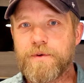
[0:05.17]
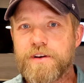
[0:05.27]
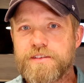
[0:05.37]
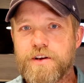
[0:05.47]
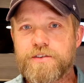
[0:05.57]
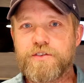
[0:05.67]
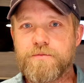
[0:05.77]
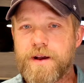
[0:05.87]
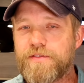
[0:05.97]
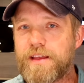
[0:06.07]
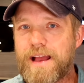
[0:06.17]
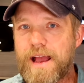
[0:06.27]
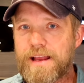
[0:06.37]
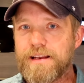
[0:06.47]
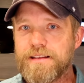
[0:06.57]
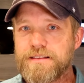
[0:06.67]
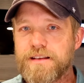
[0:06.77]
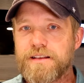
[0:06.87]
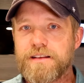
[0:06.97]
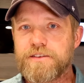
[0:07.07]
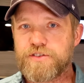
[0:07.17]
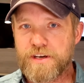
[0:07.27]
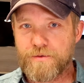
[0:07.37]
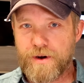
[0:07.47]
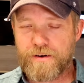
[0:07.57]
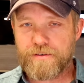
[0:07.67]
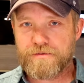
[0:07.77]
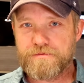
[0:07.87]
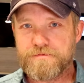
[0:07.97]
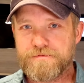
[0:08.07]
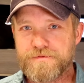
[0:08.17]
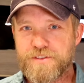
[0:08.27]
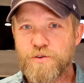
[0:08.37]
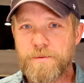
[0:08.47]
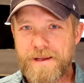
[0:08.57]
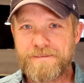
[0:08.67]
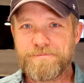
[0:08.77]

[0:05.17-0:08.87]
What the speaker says: going to talk to you about the Atlas generator. Join me.